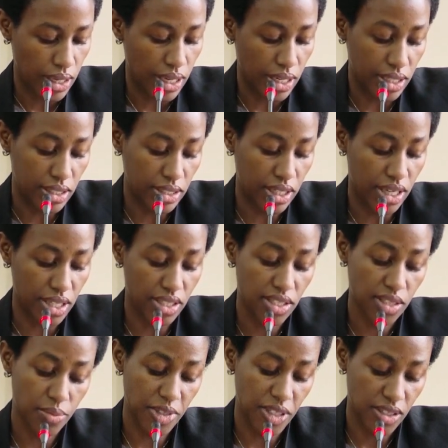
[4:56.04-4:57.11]
And
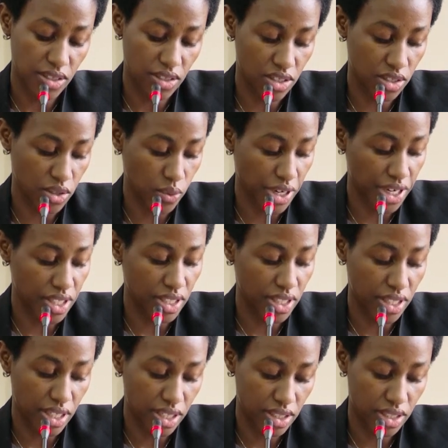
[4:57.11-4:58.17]
these messages were
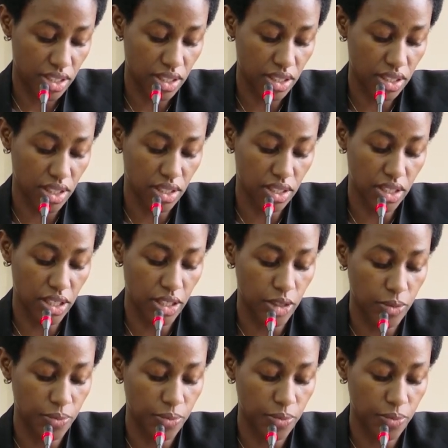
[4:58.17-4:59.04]
indicating that